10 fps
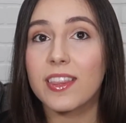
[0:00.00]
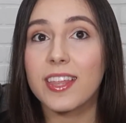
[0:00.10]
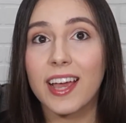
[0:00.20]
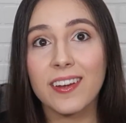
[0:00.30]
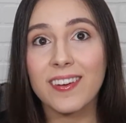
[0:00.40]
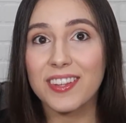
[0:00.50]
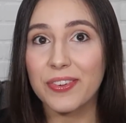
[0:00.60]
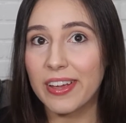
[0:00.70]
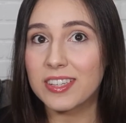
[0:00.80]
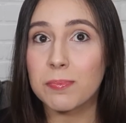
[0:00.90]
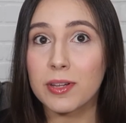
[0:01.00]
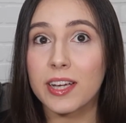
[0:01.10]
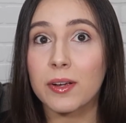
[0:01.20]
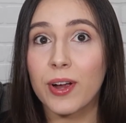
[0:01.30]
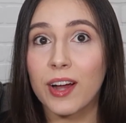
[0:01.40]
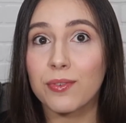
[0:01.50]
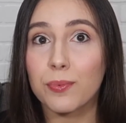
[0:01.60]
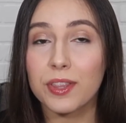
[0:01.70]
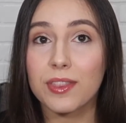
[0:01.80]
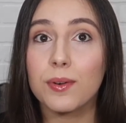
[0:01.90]
Then you get to play around
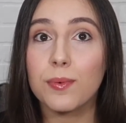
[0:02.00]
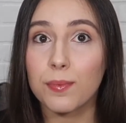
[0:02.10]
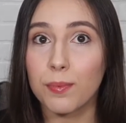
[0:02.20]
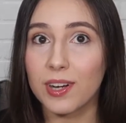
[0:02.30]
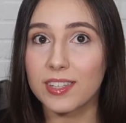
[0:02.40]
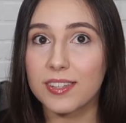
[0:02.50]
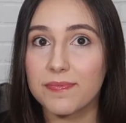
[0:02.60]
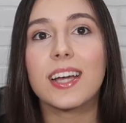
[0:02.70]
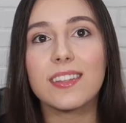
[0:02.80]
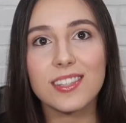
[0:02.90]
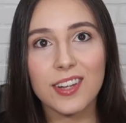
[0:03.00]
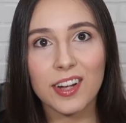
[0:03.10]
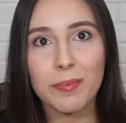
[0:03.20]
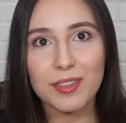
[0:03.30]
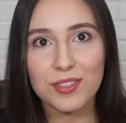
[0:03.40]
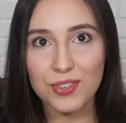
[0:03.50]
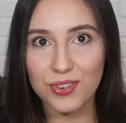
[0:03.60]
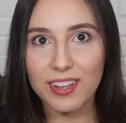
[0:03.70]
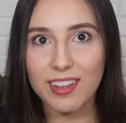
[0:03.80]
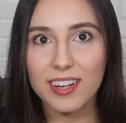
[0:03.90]
with the what. Now let's talk about the
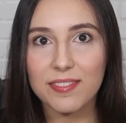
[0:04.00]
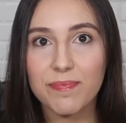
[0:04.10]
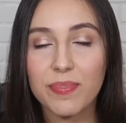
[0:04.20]
storyline.